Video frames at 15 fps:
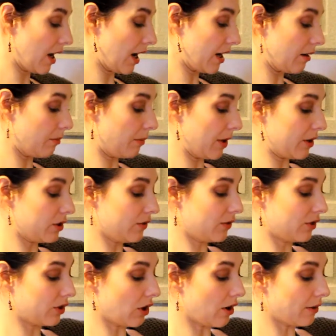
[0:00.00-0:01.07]
and a bunch of
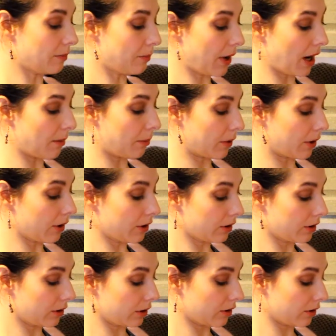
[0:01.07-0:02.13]
salt and pepper.
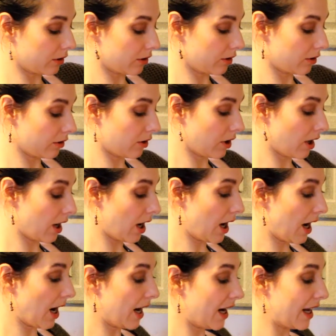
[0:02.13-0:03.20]

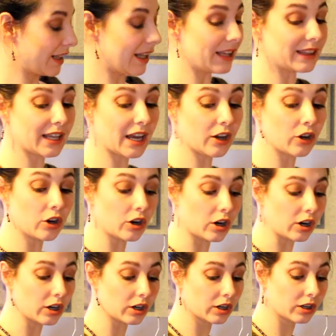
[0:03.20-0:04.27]
And I let that
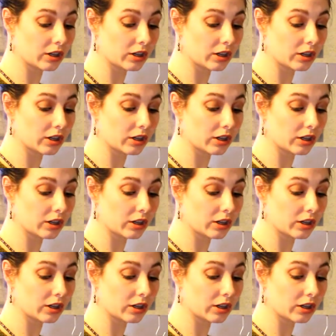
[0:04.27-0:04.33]
cook